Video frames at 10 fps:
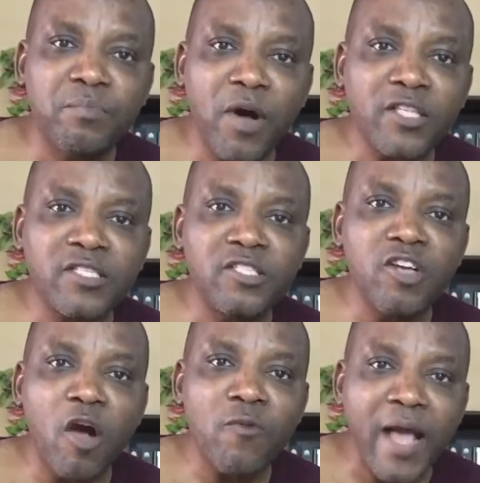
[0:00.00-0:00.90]
but
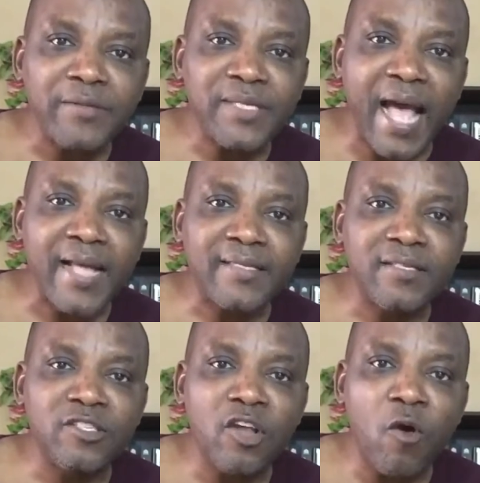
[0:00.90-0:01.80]
your
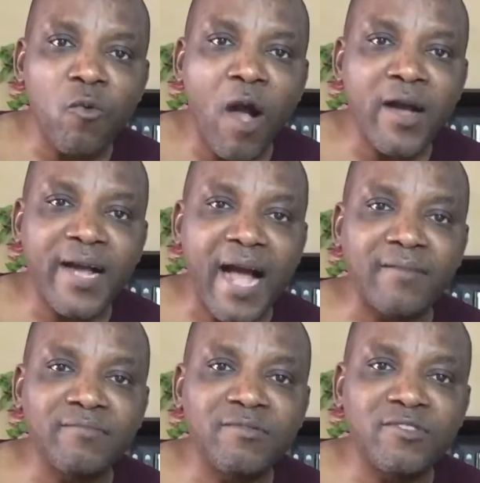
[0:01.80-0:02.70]
website, no one
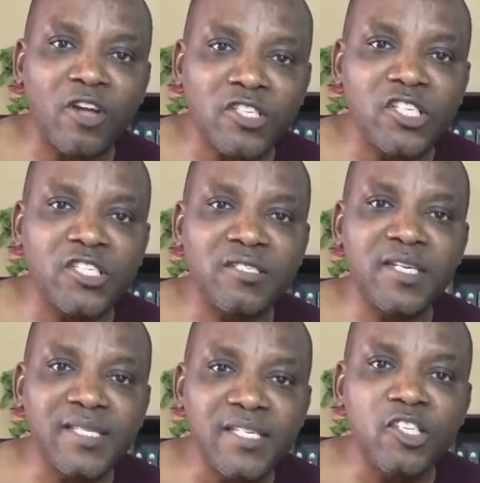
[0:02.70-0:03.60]
can touch it.
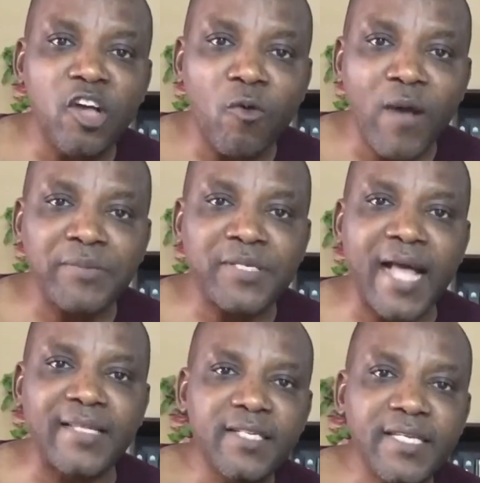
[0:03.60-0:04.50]
It is your
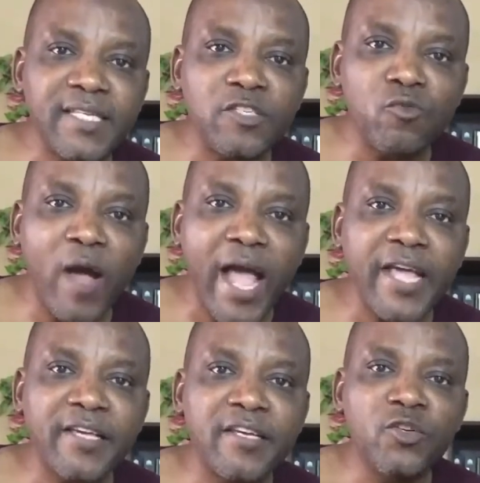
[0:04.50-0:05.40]
website. This is
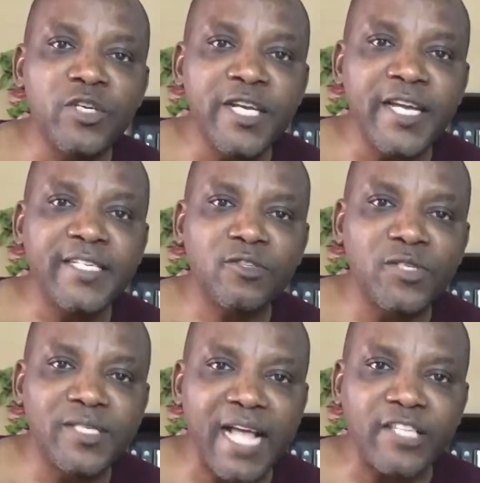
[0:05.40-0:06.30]
why you need
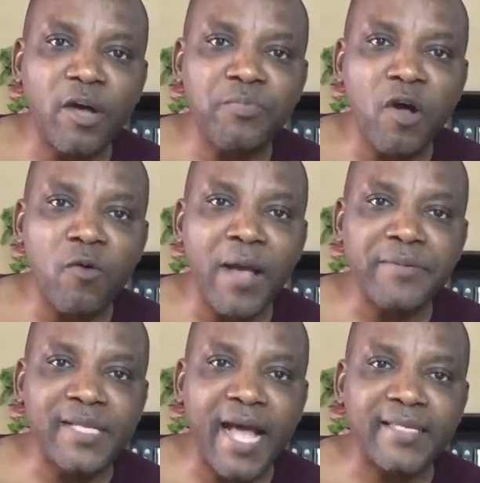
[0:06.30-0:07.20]
to set up your
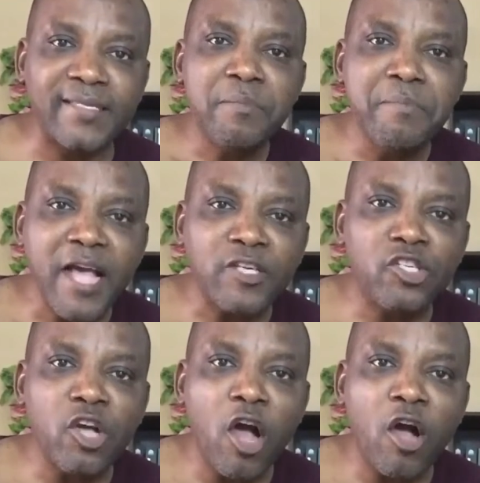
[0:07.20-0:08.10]
website. Make
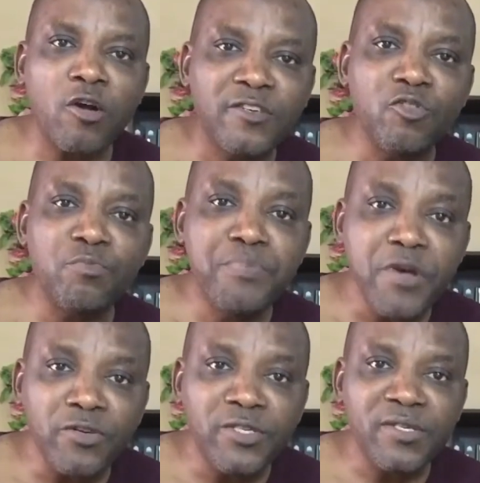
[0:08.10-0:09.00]
sure you build